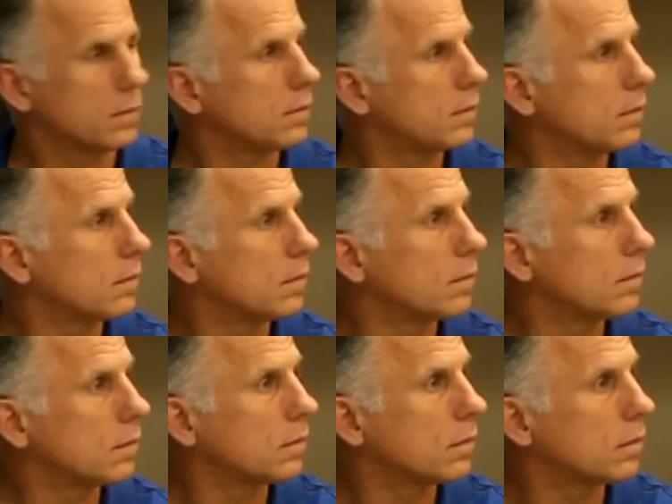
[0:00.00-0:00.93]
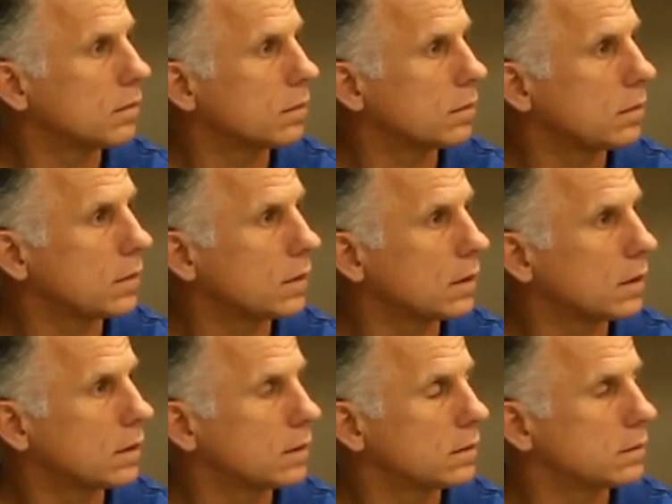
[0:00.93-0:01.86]

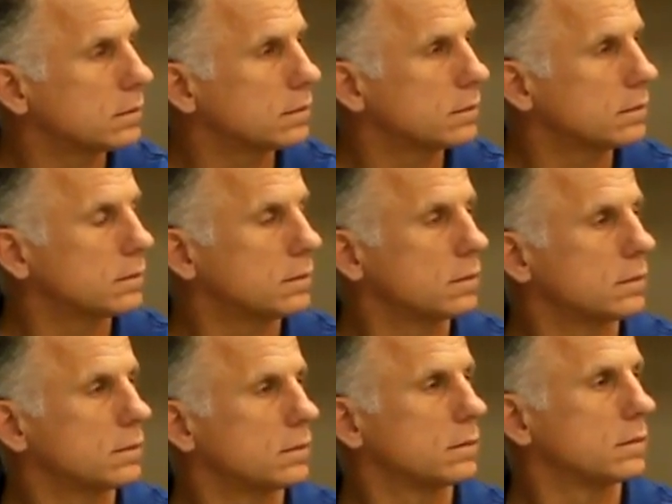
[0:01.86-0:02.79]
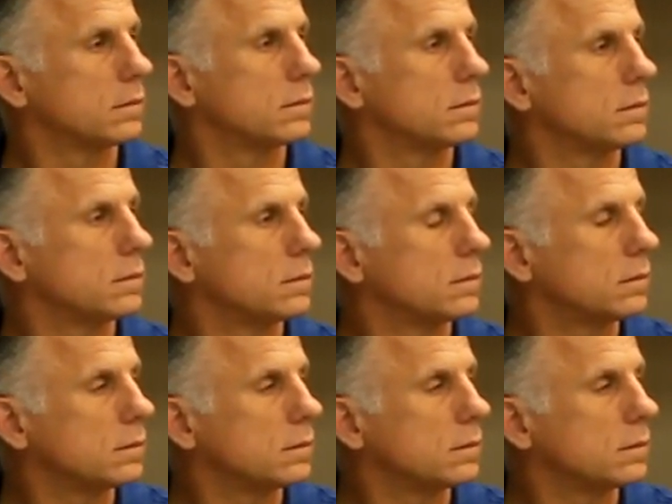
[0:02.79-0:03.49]
This person isn't speaking.